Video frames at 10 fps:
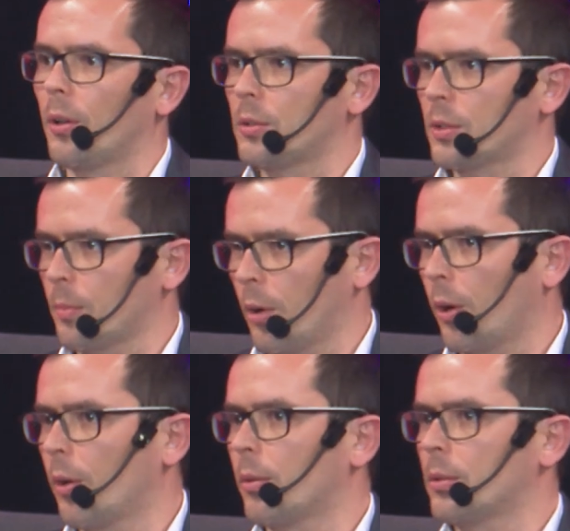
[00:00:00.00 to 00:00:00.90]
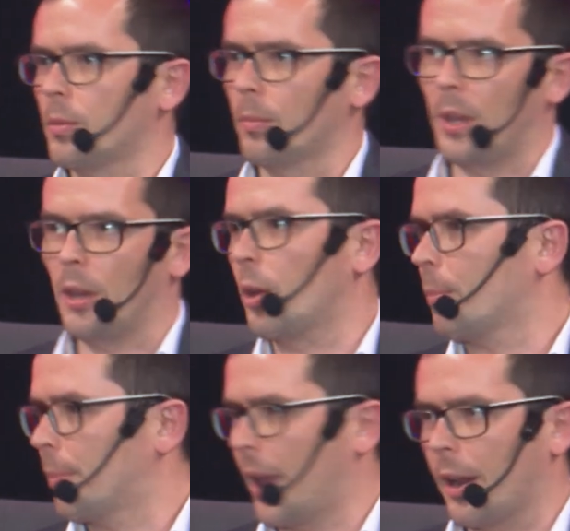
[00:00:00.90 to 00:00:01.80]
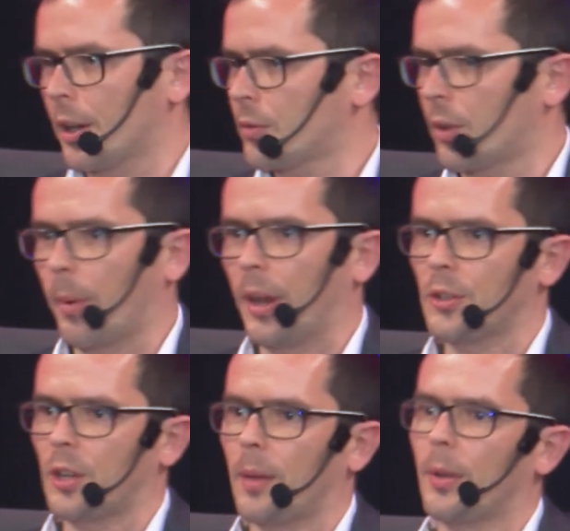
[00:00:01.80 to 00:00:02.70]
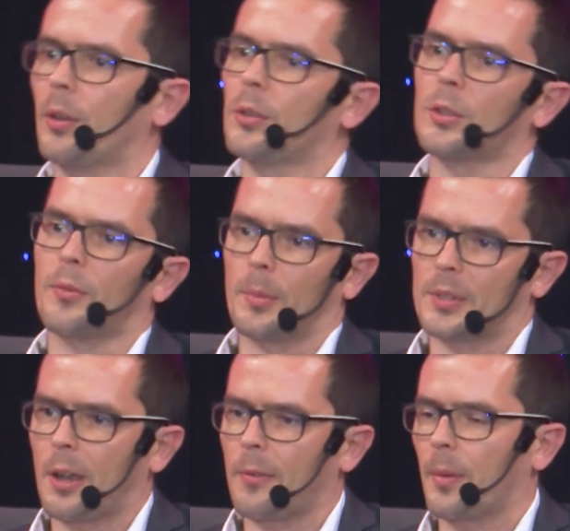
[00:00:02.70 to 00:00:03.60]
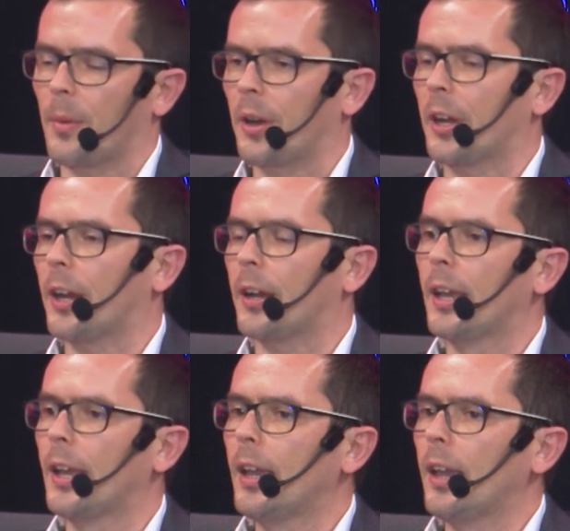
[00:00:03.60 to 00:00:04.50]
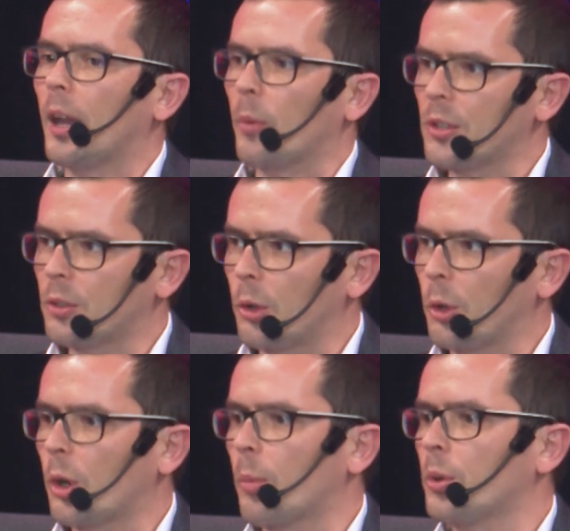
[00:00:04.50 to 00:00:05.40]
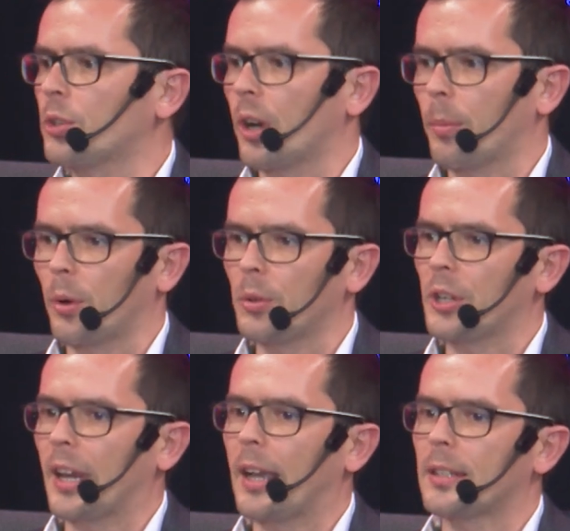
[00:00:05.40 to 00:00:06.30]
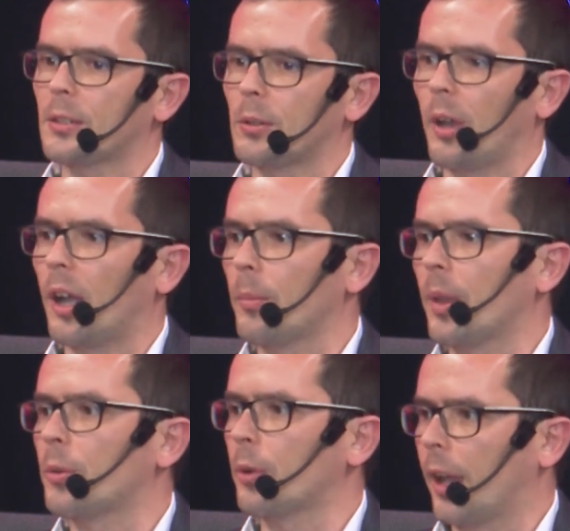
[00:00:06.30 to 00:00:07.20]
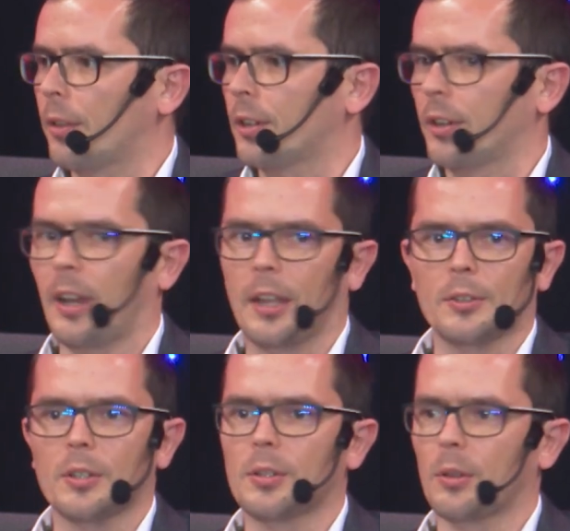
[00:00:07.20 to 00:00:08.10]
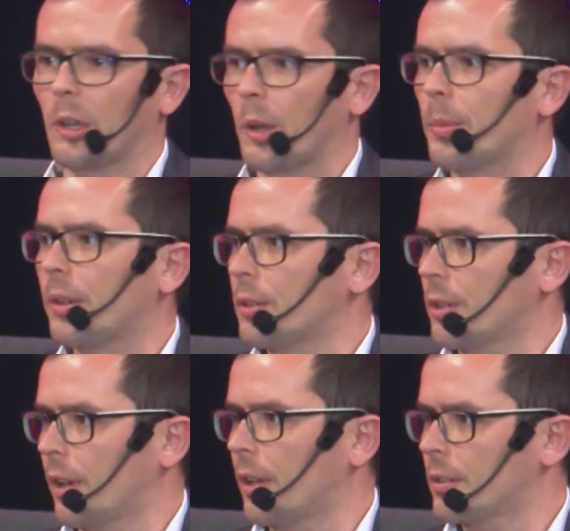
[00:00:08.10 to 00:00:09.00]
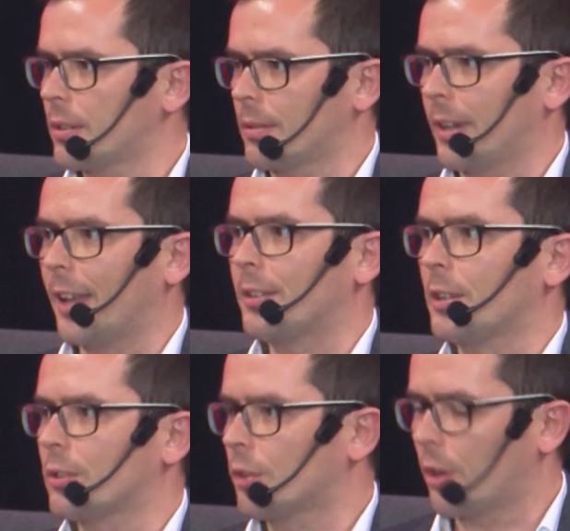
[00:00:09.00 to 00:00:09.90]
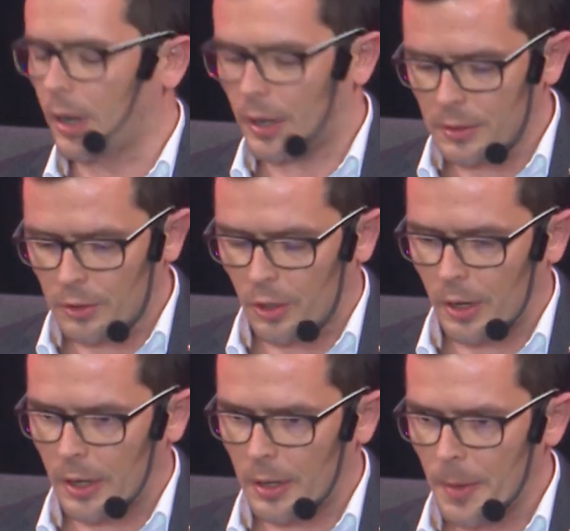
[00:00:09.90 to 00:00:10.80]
small, medium players from Asia, but also from South America and Western Europe, which are approaching us to help them to enter the country. So the competition is getting stronger and stronger.